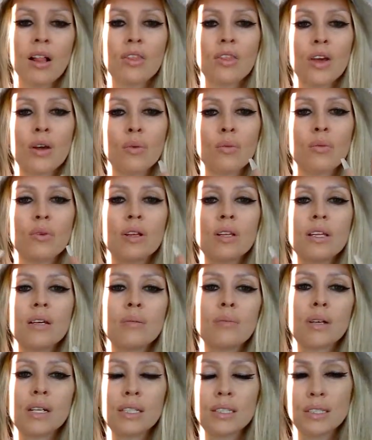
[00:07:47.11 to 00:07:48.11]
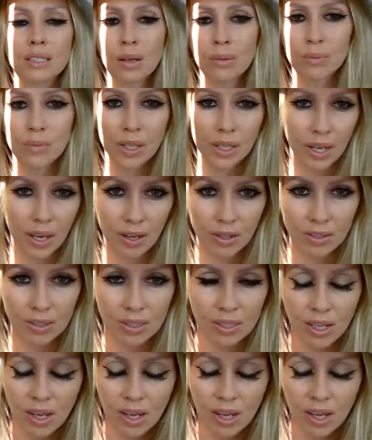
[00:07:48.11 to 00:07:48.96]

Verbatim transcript: they really mean something else.